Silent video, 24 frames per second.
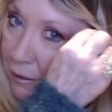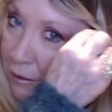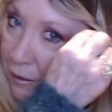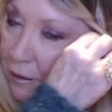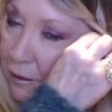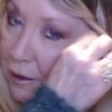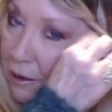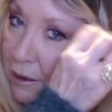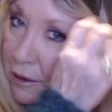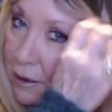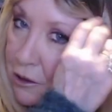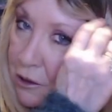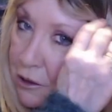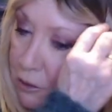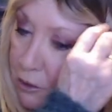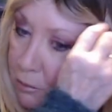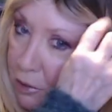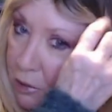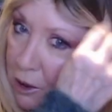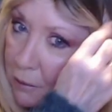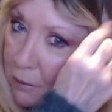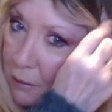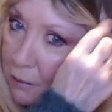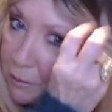I should
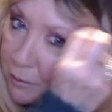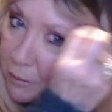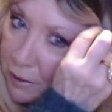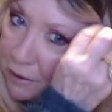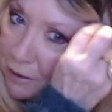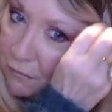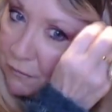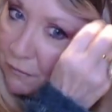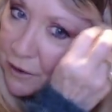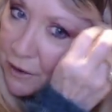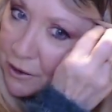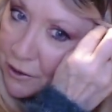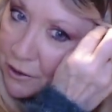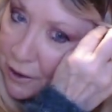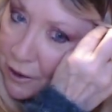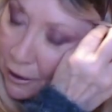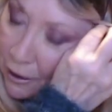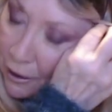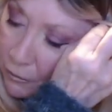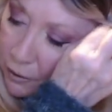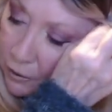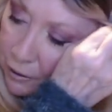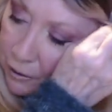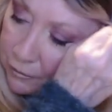probably fix that
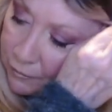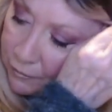one.